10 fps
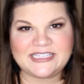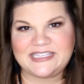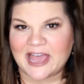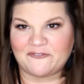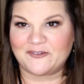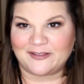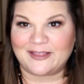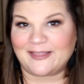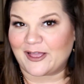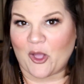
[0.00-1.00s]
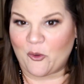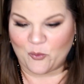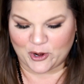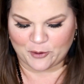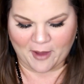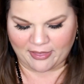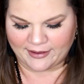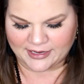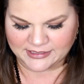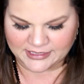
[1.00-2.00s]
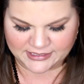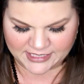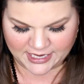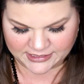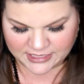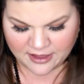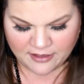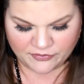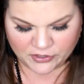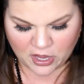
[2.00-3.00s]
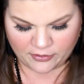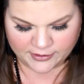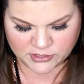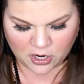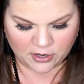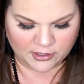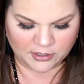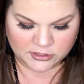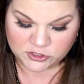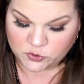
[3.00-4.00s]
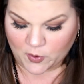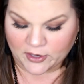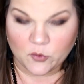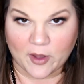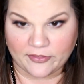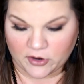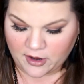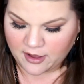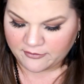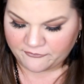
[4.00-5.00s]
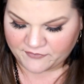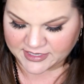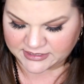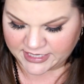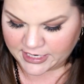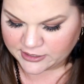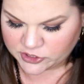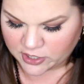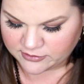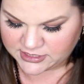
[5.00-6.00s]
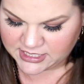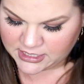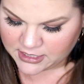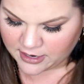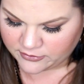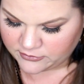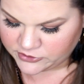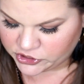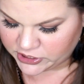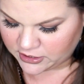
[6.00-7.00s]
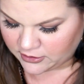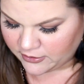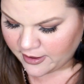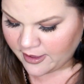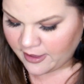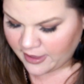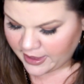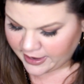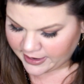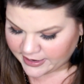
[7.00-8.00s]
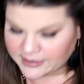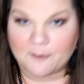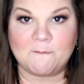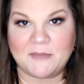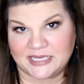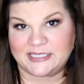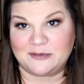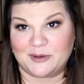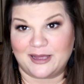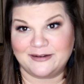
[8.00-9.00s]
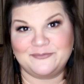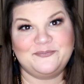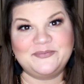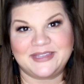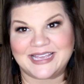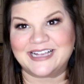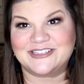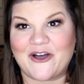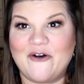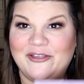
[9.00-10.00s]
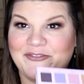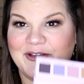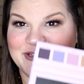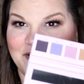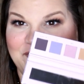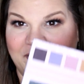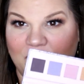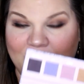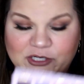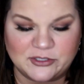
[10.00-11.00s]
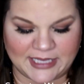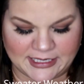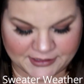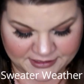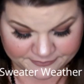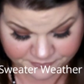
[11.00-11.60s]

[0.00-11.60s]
definitely like a winter palette because it says the colors are Sweater Weather, Fuzzy, Toasty, Cuddle, Chill, and Messy Bun. Yes, all of those are very winter things.